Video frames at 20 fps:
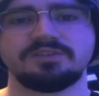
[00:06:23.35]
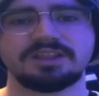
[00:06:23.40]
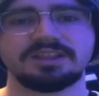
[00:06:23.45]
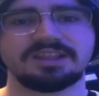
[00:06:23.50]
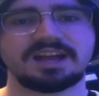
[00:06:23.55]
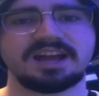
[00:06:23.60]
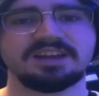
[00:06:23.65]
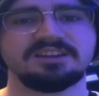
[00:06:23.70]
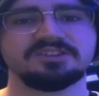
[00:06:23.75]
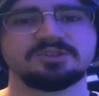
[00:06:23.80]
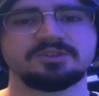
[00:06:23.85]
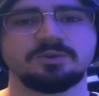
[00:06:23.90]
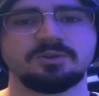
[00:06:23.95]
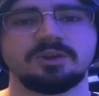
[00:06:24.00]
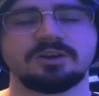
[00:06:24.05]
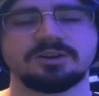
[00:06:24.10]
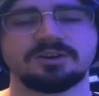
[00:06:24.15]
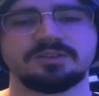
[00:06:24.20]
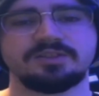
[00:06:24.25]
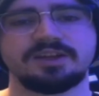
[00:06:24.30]
That Laine is no
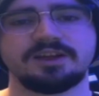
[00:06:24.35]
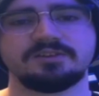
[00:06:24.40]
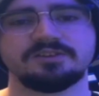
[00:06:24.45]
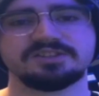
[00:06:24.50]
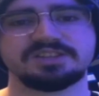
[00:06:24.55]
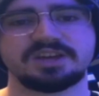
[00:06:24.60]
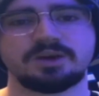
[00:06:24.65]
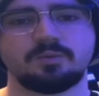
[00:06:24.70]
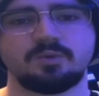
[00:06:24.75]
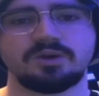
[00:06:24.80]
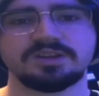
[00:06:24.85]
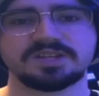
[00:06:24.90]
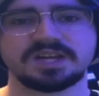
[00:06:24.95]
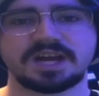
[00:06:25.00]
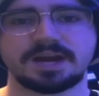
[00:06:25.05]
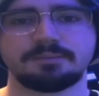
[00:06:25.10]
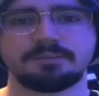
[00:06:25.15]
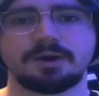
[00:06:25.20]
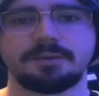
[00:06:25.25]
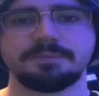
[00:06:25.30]
longer there as that
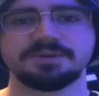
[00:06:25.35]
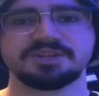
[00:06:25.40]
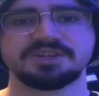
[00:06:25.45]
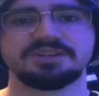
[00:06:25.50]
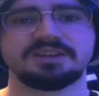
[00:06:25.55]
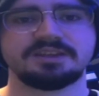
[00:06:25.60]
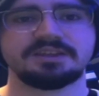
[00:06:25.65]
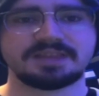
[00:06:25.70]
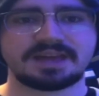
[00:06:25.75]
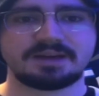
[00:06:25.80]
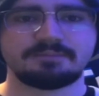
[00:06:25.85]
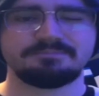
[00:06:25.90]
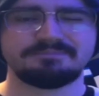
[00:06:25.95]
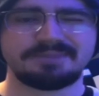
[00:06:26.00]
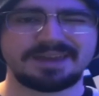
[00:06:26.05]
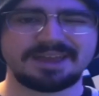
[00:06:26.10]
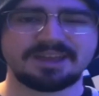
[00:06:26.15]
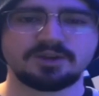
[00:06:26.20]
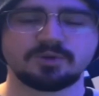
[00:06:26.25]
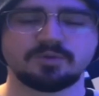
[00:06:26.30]
one-time option and that
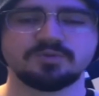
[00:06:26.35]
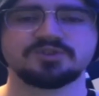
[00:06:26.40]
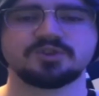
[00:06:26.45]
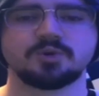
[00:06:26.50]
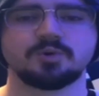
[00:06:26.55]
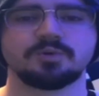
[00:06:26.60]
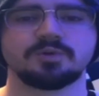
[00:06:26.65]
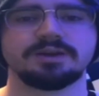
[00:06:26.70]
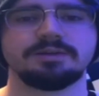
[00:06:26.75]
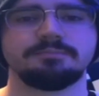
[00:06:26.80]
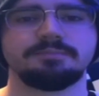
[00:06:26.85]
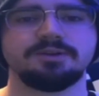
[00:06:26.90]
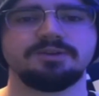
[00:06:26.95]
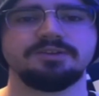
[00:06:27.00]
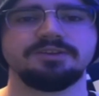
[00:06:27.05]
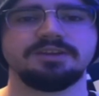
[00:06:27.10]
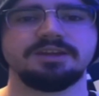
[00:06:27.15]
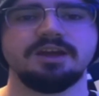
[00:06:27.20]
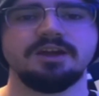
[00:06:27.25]
main goal-scoring ability